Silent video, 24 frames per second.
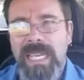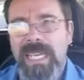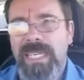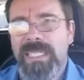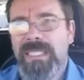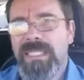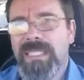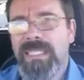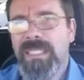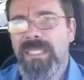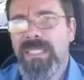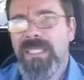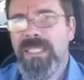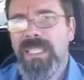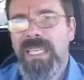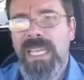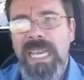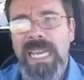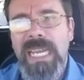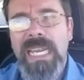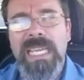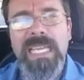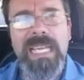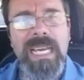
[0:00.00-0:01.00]
that it's
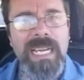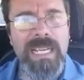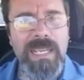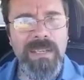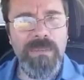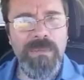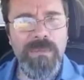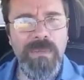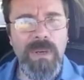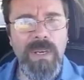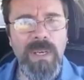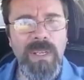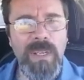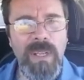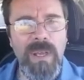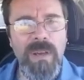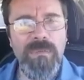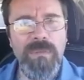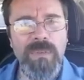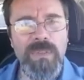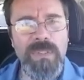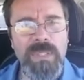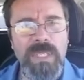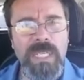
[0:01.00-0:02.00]
actually any kind of
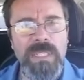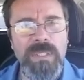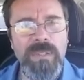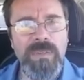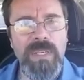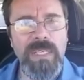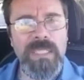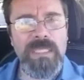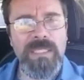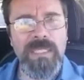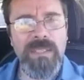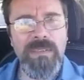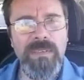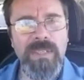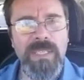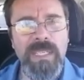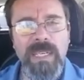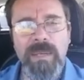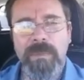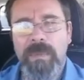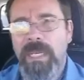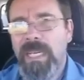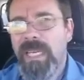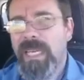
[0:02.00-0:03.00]
unlawful sexual
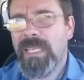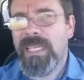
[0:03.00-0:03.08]
activity.